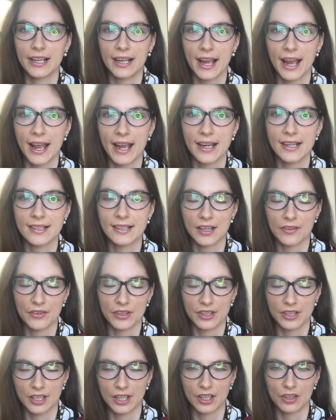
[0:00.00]

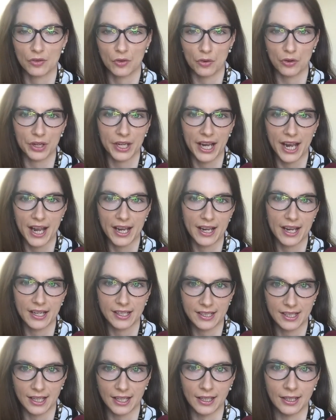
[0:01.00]
K17 or
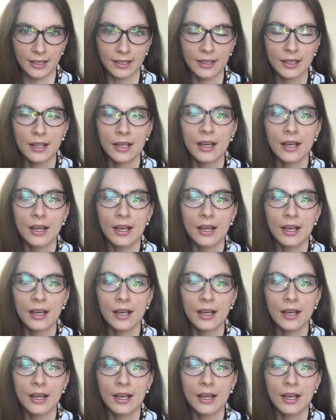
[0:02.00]
K18.